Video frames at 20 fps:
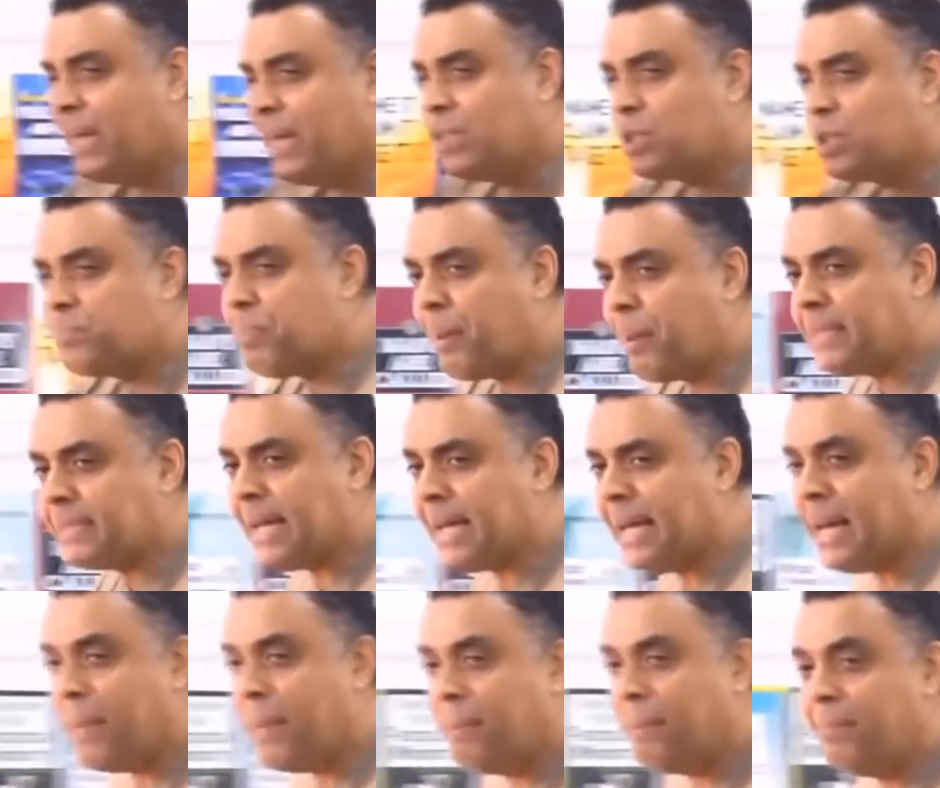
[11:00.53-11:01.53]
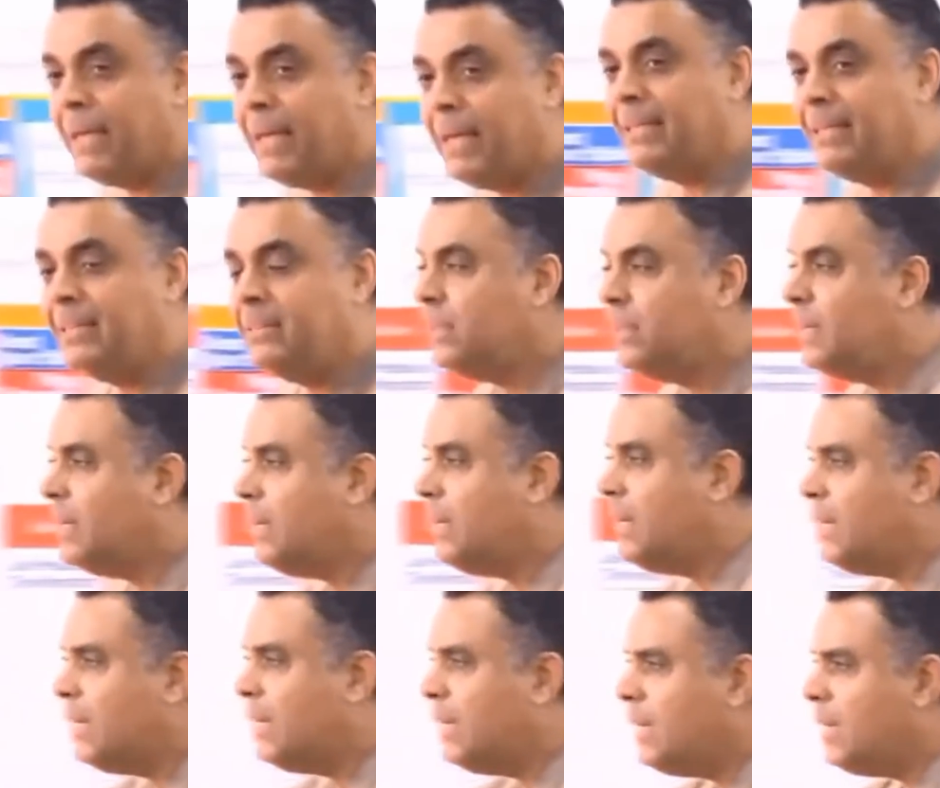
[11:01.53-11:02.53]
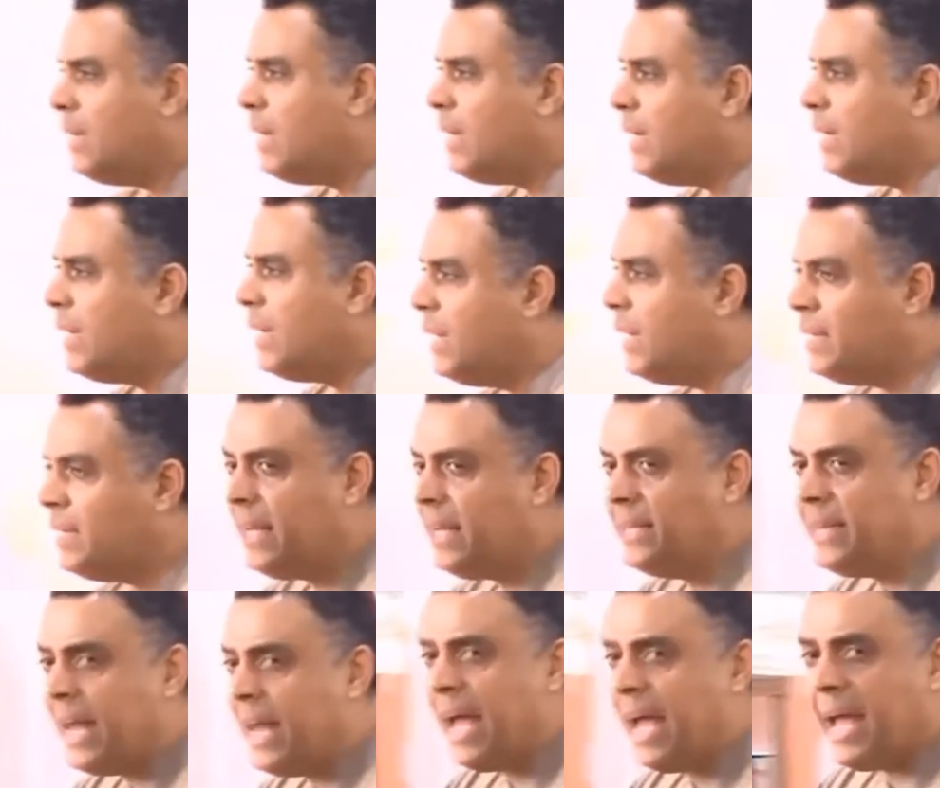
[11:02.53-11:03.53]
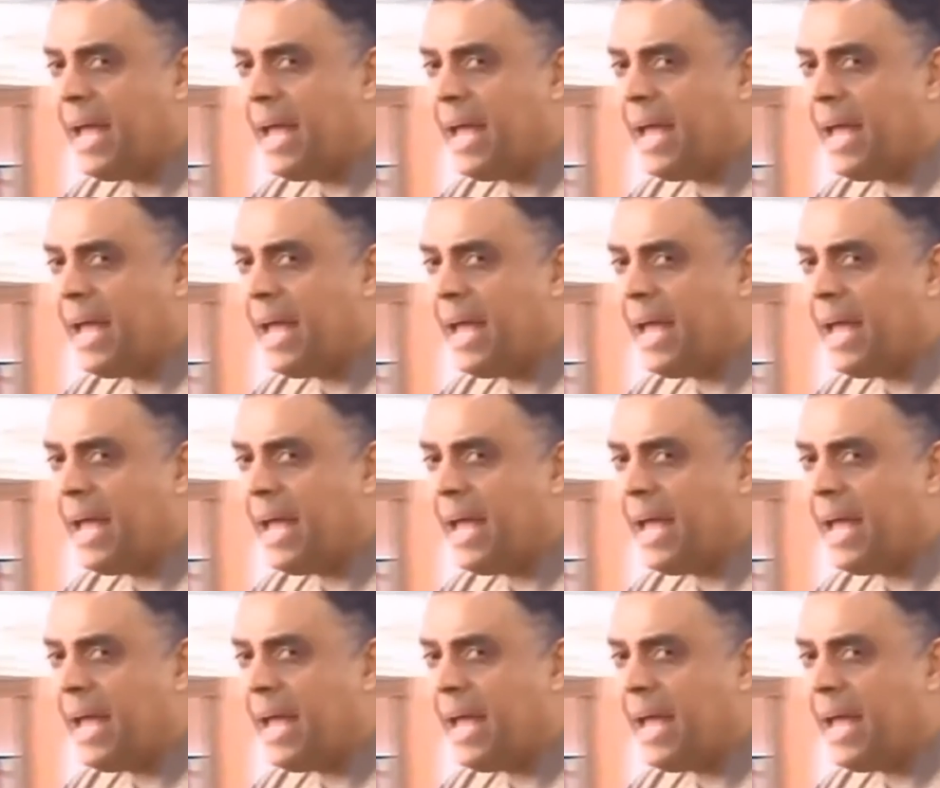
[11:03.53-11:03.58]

special and being tender